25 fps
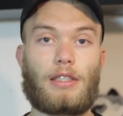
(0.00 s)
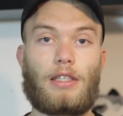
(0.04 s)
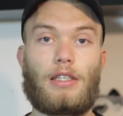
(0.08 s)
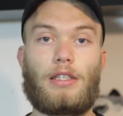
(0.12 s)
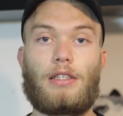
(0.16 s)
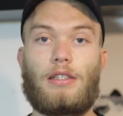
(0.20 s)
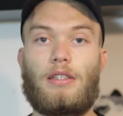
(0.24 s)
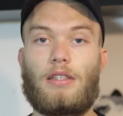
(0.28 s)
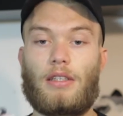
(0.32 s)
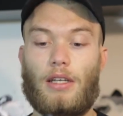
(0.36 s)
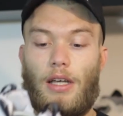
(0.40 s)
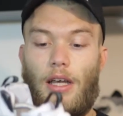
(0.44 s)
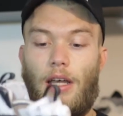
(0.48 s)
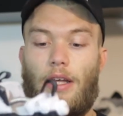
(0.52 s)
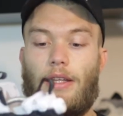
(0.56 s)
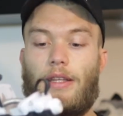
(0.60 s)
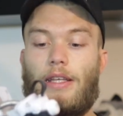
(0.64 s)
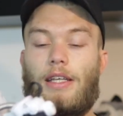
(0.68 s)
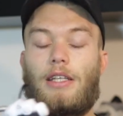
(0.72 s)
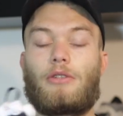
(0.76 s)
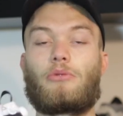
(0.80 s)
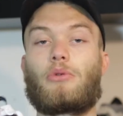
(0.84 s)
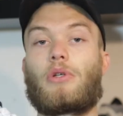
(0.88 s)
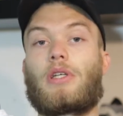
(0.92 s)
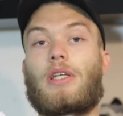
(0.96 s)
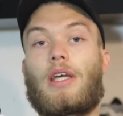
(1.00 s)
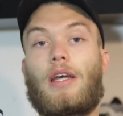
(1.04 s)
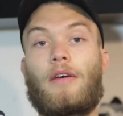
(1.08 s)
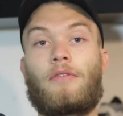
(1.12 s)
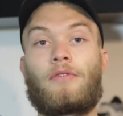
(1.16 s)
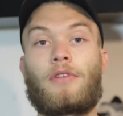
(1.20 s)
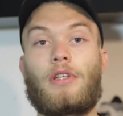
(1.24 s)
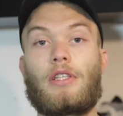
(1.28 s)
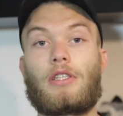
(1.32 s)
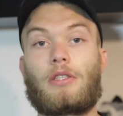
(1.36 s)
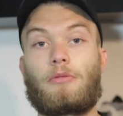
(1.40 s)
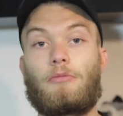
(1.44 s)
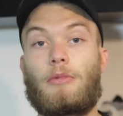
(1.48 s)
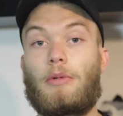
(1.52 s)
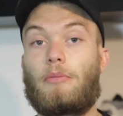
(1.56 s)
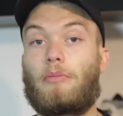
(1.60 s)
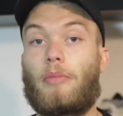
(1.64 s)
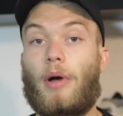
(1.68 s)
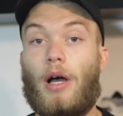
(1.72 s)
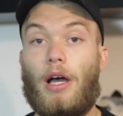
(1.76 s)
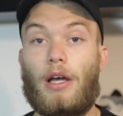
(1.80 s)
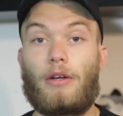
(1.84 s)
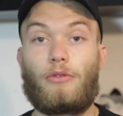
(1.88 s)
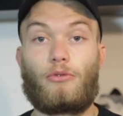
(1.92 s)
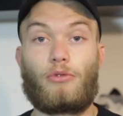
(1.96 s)
and these were gifted to me
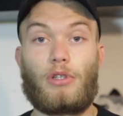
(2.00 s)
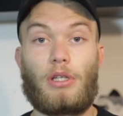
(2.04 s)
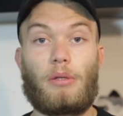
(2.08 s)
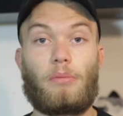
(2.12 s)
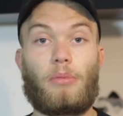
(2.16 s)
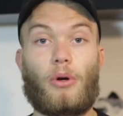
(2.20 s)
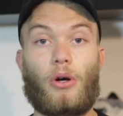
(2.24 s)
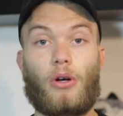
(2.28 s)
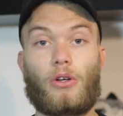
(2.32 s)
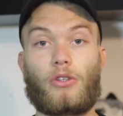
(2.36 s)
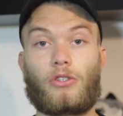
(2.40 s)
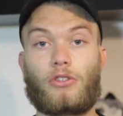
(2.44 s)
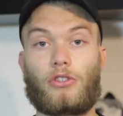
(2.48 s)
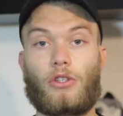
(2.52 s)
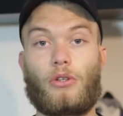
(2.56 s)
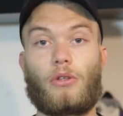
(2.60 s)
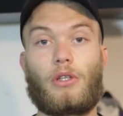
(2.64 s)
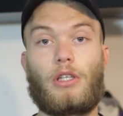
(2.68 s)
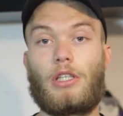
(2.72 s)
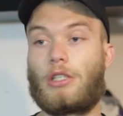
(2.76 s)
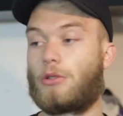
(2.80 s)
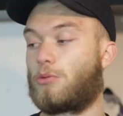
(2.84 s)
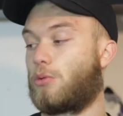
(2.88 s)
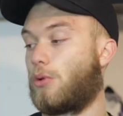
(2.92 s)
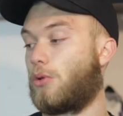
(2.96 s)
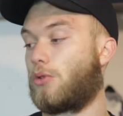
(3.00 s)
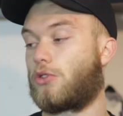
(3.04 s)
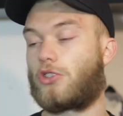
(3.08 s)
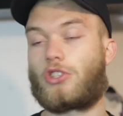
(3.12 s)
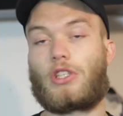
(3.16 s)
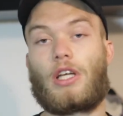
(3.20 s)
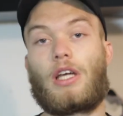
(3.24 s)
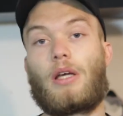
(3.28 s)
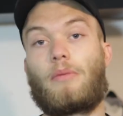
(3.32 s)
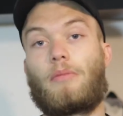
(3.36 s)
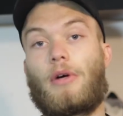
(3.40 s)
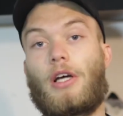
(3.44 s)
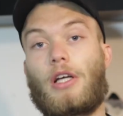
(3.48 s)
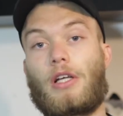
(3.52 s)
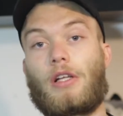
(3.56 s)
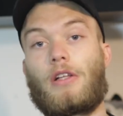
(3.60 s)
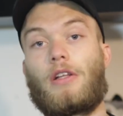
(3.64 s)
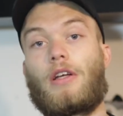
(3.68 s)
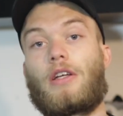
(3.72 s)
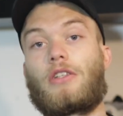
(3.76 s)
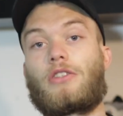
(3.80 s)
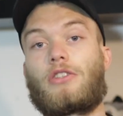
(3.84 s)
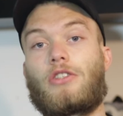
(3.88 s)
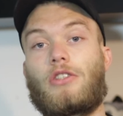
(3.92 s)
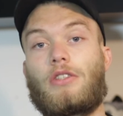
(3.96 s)
by Reebok, so these will stay in my
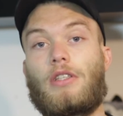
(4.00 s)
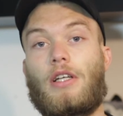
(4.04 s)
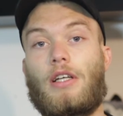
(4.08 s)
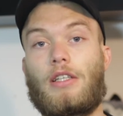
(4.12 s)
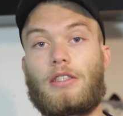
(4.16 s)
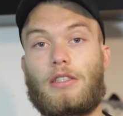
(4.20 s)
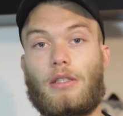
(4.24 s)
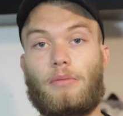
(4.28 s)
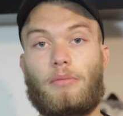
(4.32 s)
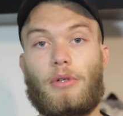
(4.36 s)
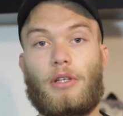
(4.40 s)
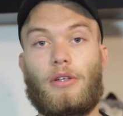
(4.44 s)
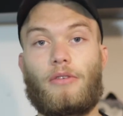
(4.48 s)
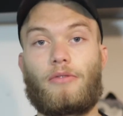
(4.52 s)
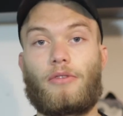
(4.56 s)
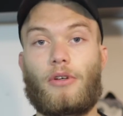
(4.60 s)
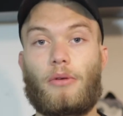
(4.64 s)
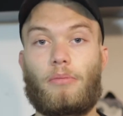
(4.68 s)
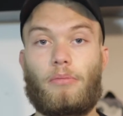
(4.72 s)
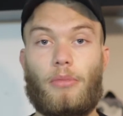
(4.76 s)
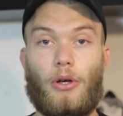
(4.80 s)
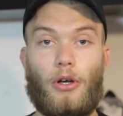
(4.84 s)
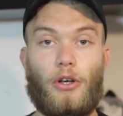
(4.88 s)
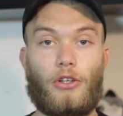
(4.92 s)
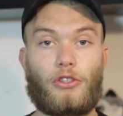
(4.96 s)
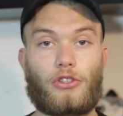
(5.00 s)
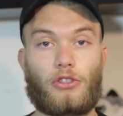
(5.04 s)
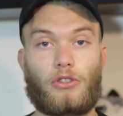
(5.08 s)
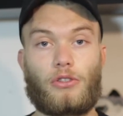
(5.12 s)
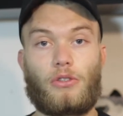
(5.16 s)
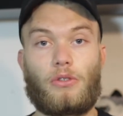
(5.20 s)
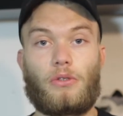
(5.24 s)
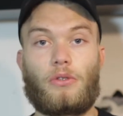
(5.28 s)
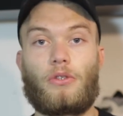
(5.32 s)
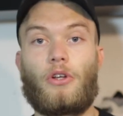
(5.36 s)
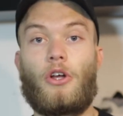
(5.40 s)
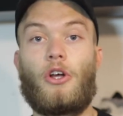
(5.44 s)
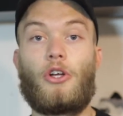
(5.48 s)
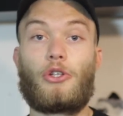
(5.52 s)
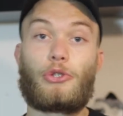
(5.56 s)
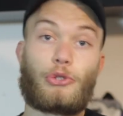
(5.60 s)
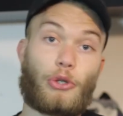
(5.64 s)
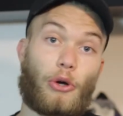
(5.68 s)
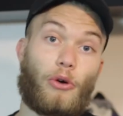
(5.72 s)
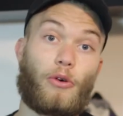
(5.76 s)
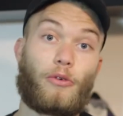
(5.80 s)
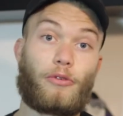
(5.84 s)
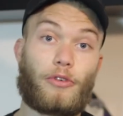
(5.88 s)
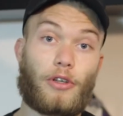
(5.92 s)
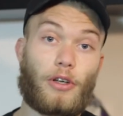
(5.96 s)
collection as a bit of a personal
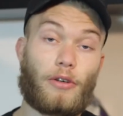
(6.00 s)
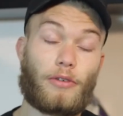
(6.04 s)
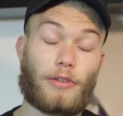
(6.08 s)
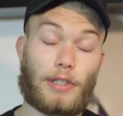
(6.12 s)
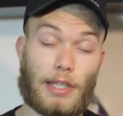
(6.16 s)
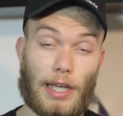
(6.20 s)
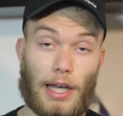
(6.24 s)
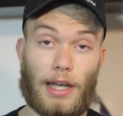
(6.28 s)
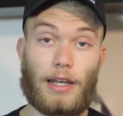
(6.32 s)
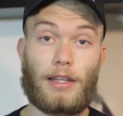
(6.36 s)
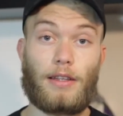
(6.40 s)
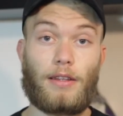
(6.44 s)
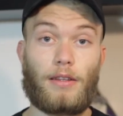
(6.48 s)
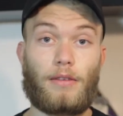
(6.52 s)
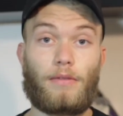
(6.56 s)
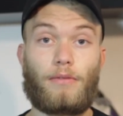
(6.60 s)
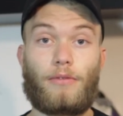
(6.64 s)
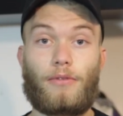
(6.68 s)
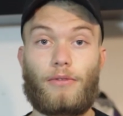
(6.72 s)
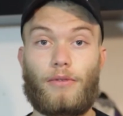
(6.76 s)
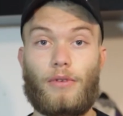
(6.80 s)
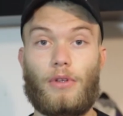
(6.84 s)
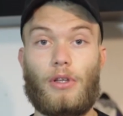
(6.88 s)
trophy of getting